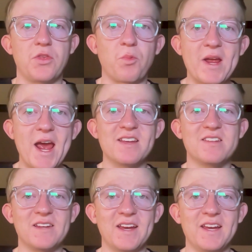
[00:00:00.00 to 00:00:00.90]

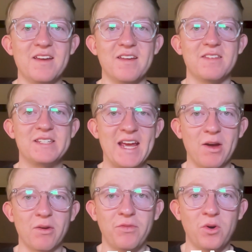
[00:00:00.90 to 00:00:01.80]
3AC, the
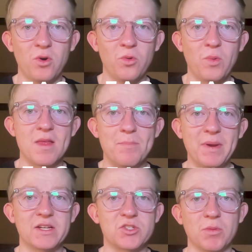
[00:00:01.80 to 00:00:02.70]
downfall, one of the
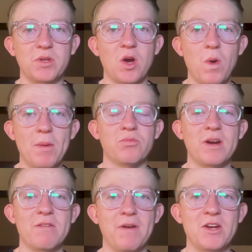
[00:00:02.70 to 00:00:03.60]
biggest crypto
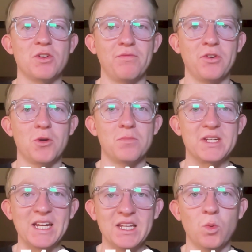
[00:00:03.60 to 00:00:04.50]
Web3 venture firms
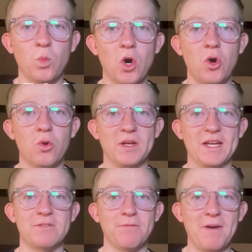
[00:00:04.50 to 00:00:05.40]
in the world,
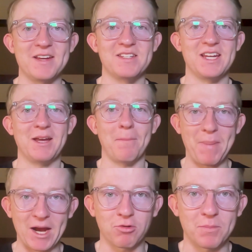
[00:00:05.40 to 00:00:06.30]
is facing
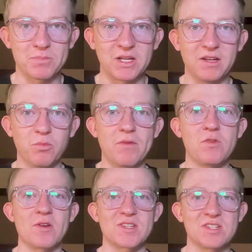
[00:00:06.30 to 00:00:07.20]
bankruptcy. We've
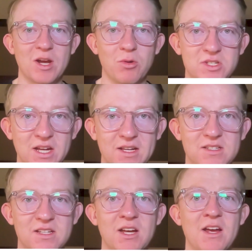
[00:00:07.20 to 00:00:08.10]
got
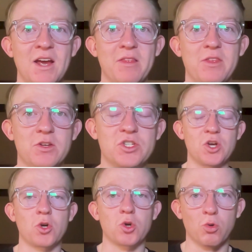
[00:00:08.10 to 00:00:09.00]
Celsius, the
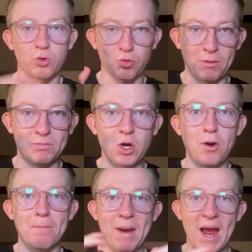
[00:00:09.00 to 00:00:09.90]
so-called crypto
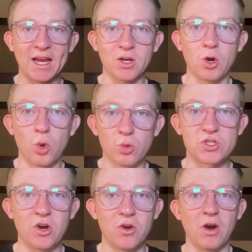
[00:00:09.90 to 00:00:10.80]
bank,
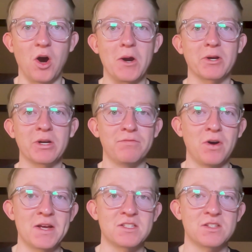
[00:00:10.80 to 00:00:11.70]
also hiring
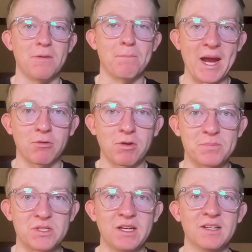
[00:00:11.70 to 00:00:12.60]
advisors for
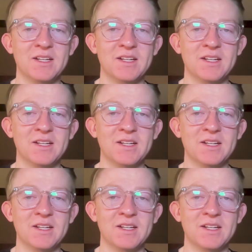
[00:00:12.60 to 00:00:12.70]
bankruptcy.